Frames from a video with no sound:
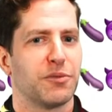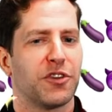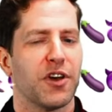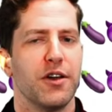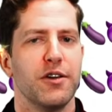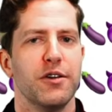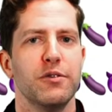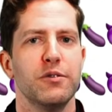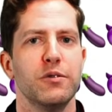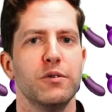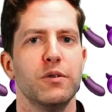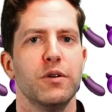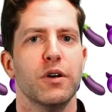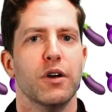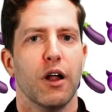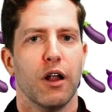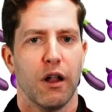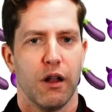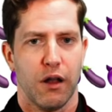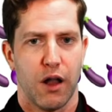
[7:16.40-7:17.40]
a new
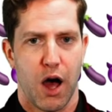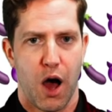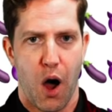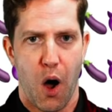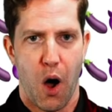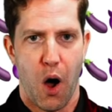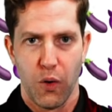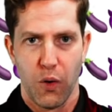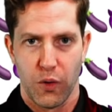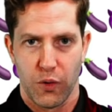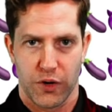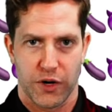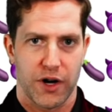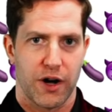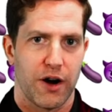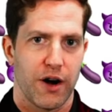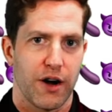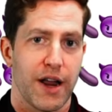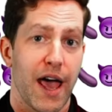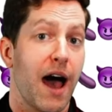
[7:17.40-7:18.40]
low
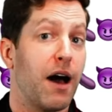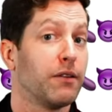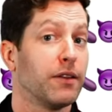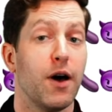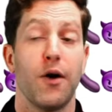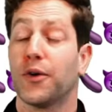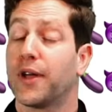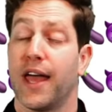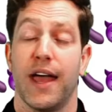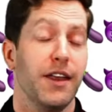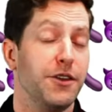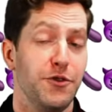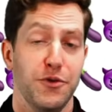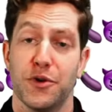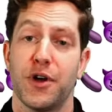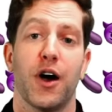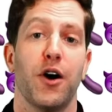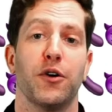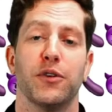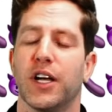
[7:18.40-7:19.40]
card. How low can you
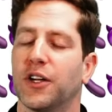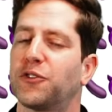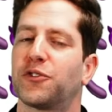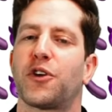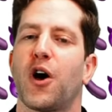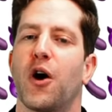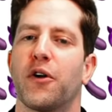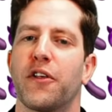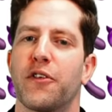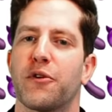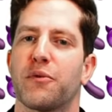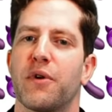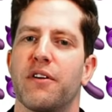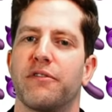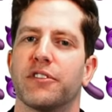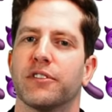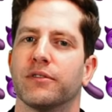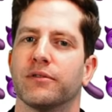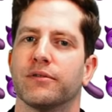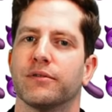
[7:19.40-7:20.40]
go? Let's go to the
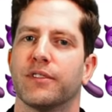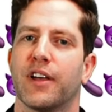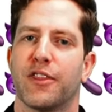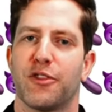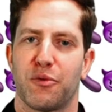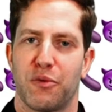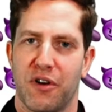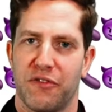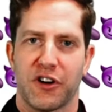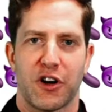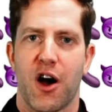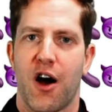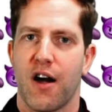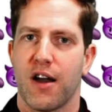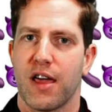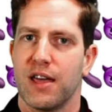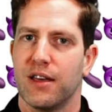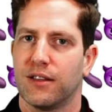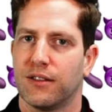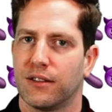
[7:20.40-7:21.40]
river. And the river card
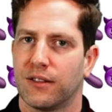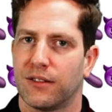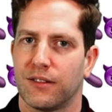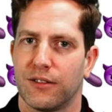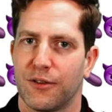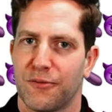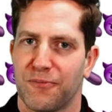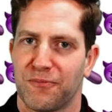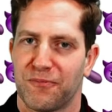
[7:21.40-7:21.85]
is